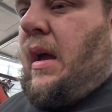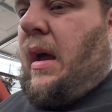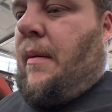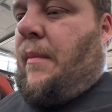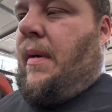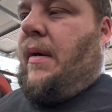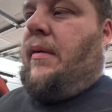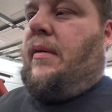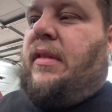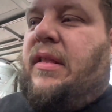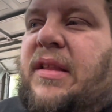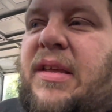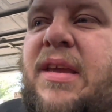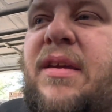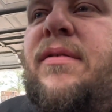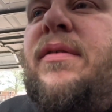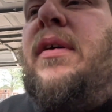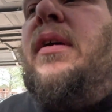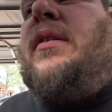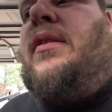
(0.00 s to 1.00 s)
I might
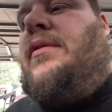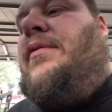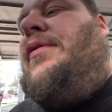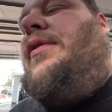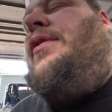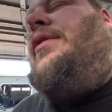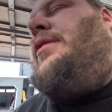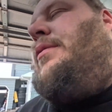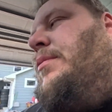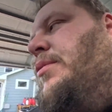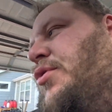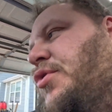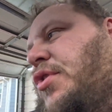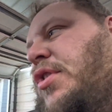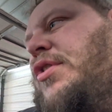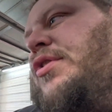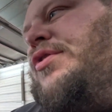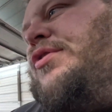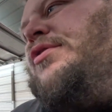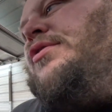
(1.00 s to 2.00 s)
leave it for some
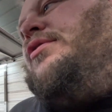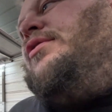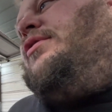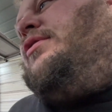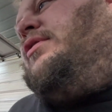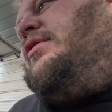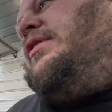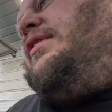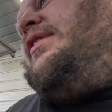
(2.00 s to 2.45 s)
structural